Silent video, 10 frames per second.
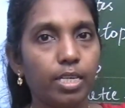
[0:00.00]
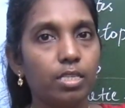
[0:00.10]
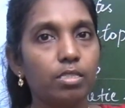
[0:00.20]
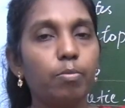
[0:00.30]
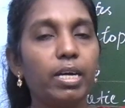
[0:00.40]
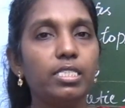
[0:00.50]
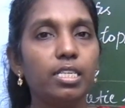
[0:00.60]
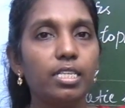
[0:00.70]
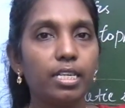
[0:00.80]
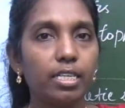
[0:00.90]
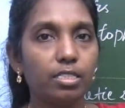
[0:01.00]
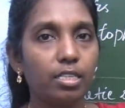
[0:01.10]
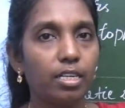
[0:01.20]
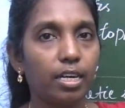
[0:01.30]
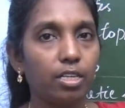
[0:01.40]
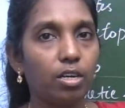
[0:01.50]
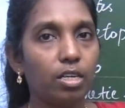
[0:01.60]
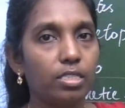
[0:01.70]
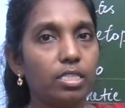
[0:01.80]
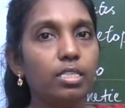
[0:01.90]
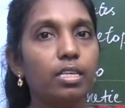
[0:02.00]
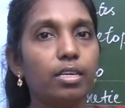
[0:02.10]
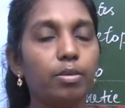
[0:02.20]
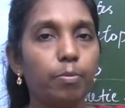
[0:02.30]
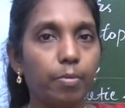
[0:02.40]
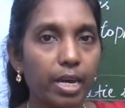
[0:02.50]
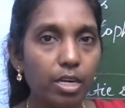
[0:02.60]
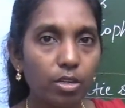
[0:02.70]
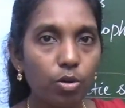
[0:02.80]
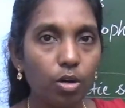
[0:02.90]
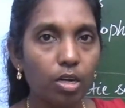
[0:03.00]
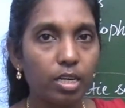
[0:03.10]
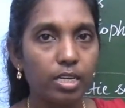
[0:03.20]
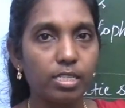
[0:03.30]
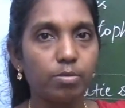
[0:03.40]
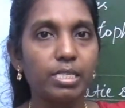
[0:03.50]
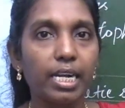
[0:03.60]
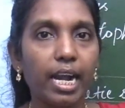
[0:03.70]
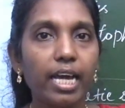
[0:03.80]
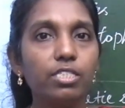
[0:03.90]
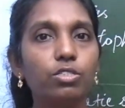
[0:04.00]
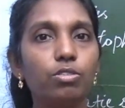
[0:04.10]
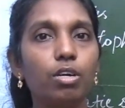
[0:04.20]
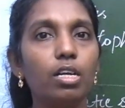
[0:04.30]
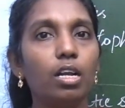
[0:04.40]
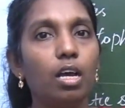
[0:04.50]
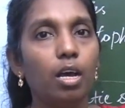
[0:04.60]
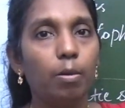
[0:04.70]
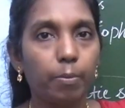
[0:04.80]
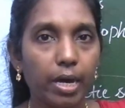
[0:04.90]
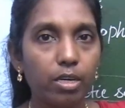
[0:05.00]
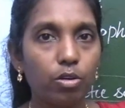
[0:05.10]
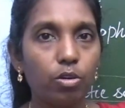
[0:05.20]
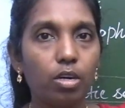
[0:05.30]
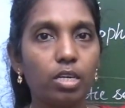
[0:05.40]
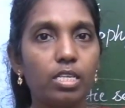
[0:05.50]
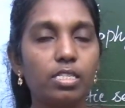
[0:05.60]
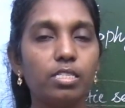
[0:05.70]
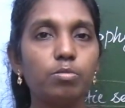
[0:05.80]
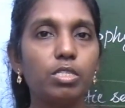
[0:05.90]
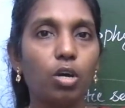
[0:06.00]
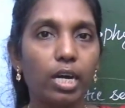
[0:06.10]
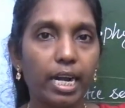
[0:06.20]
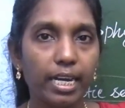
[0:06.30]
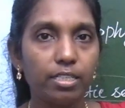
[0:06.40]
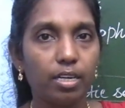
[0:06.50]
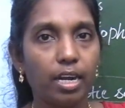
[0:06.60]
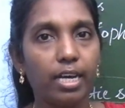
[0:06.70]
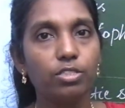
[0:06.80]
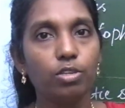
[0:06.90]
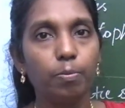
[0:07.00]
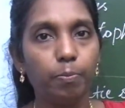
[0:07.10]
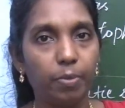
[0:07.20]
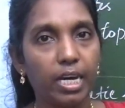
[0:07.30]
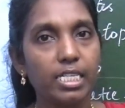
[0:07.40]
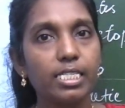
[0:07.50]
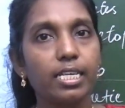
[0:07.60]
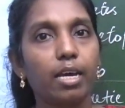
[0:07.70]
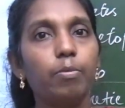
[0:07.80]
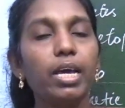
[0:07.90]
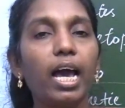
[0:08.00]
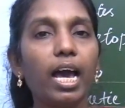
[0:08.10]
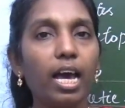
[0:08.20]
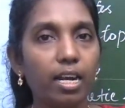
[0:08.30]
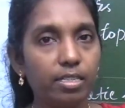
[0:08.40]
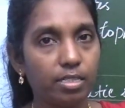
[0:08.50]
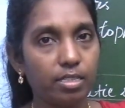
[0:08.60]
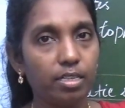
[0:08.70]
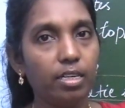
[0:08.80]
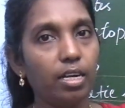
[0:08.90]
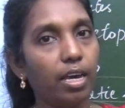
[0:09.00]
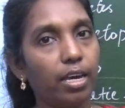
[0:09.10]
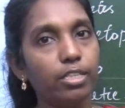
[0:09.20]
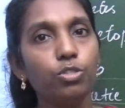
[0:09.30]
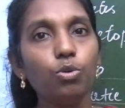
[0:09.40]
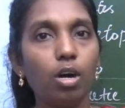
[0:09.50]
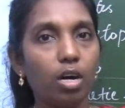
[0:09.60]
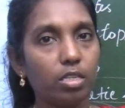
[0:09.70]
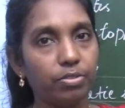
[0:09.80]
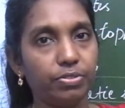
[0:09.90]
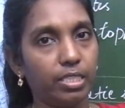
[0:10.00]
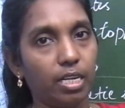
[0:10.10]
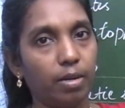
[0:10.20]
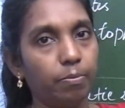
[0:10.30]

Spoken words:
So by genetic engineering technology, the microorganisms, natural microorganisms or natural plants can be altered into artificial.